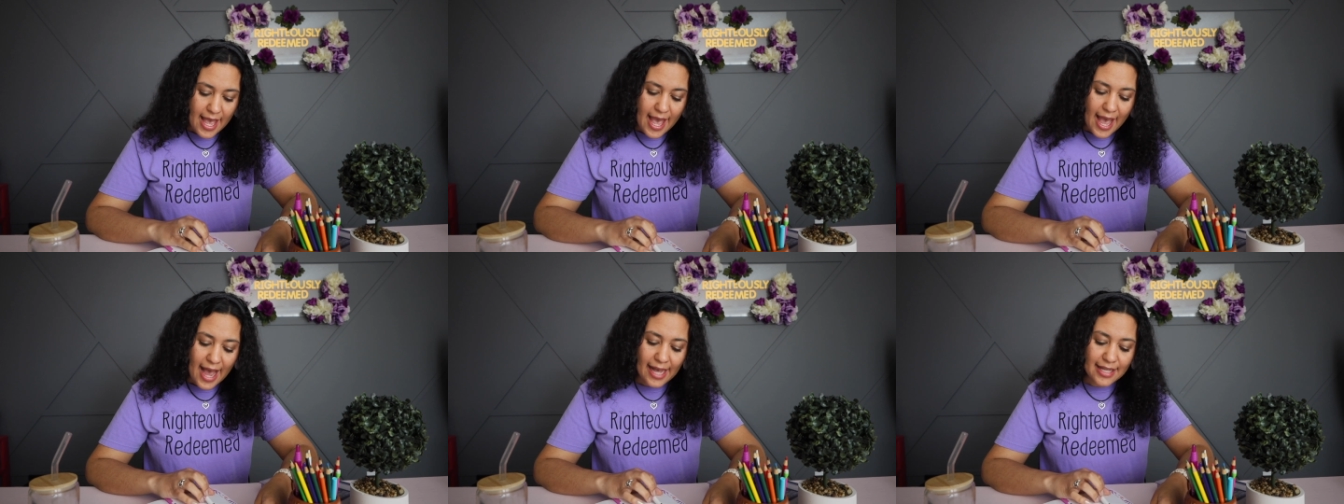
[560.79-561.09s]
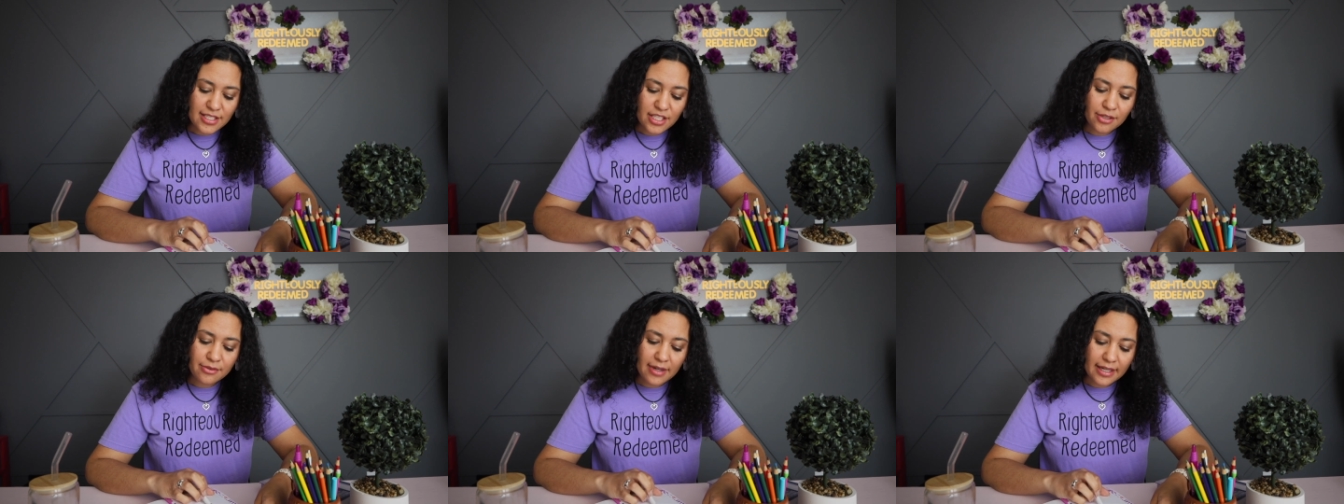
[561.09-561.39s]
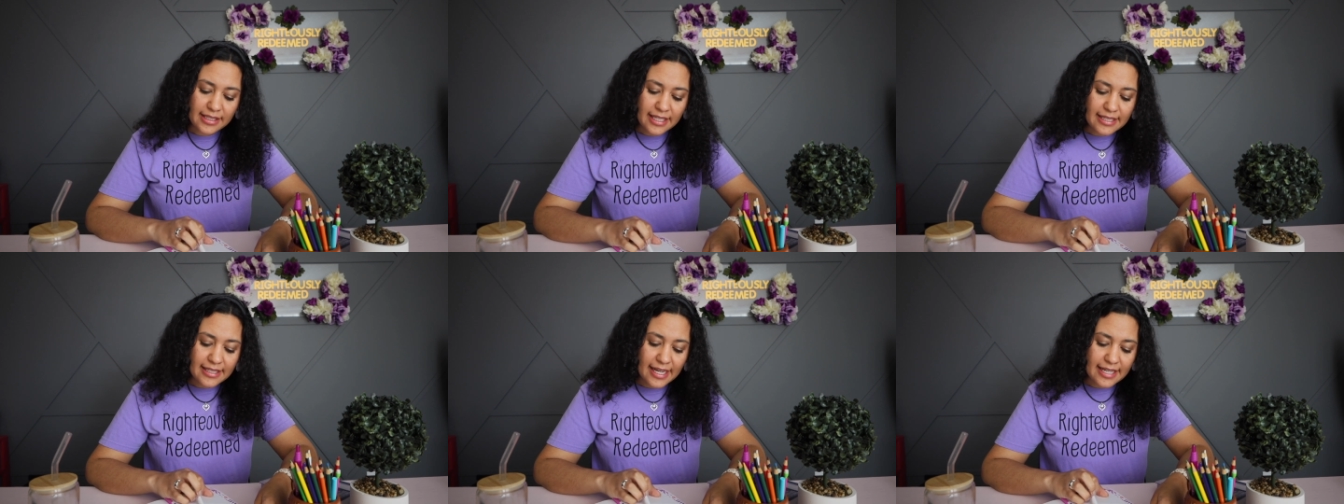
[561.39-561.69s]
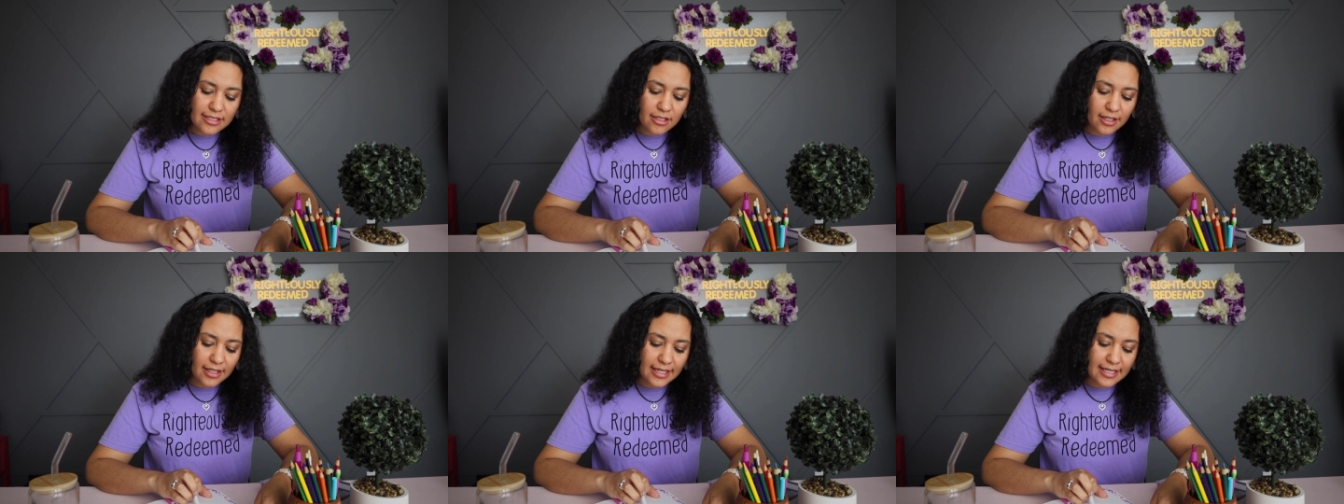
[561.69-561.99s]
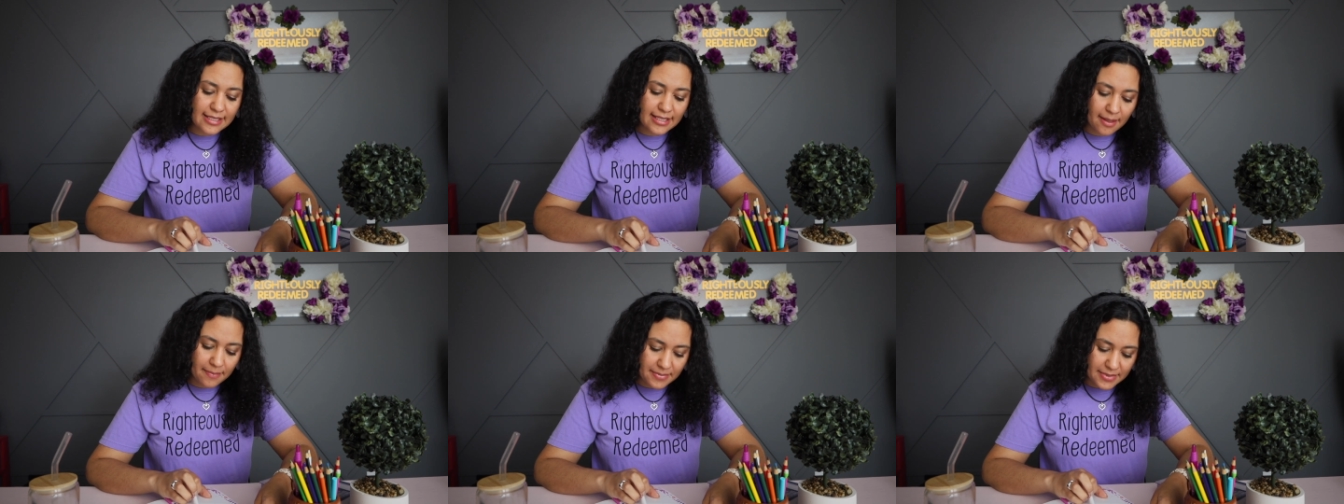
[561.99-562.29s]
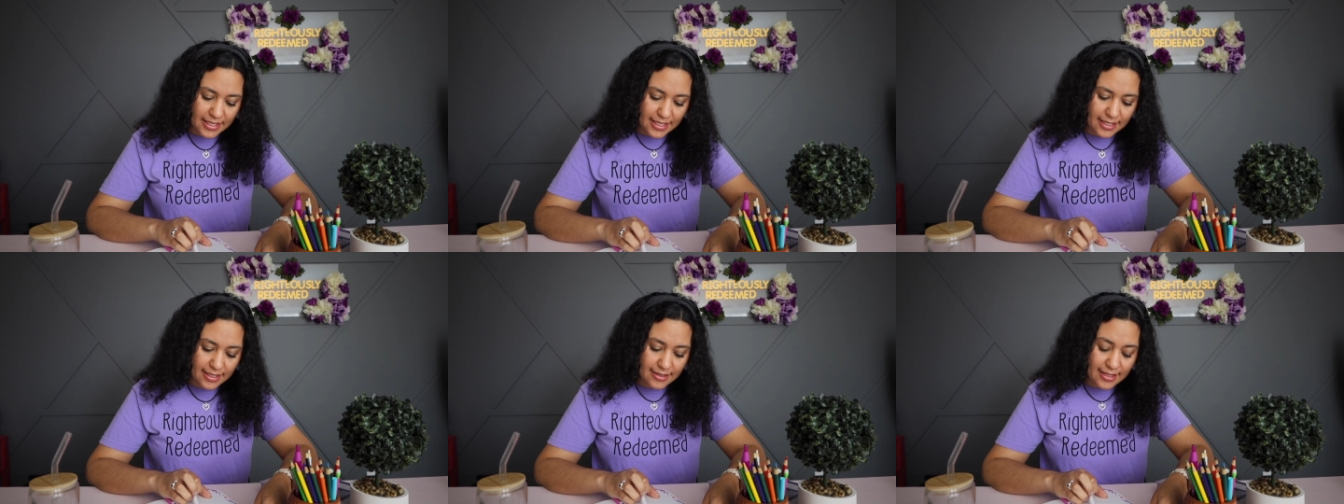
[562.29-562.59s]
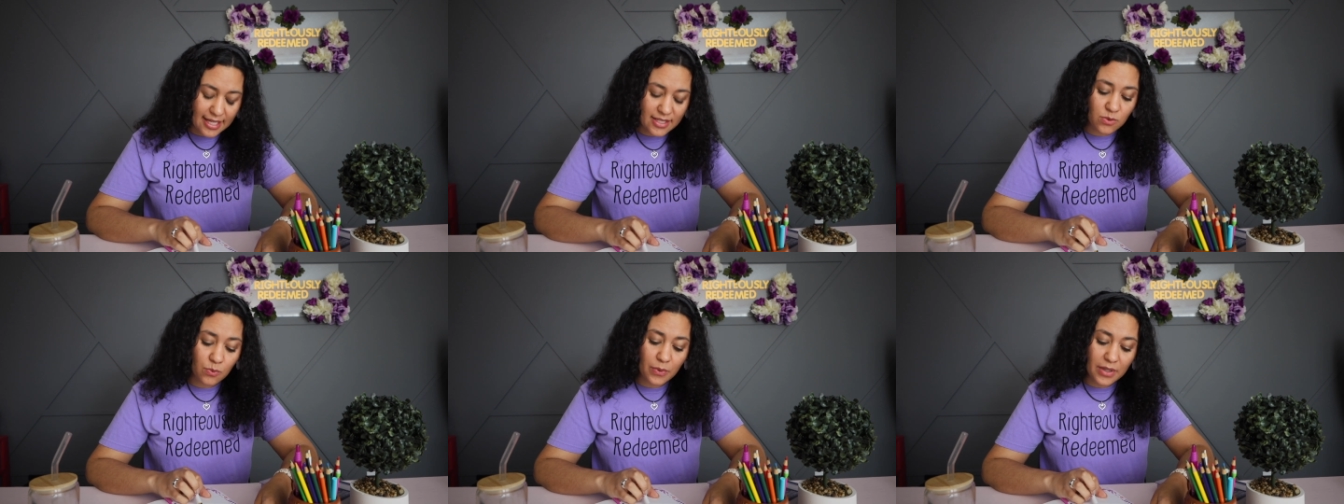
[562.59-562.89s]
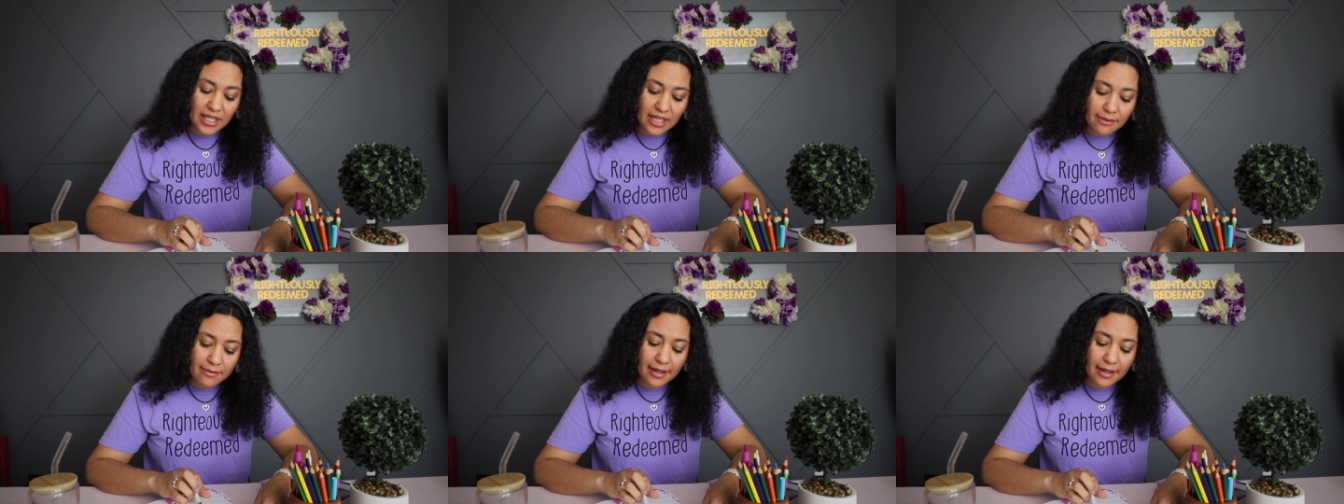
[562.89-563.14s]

As you recognize our acceptance, as we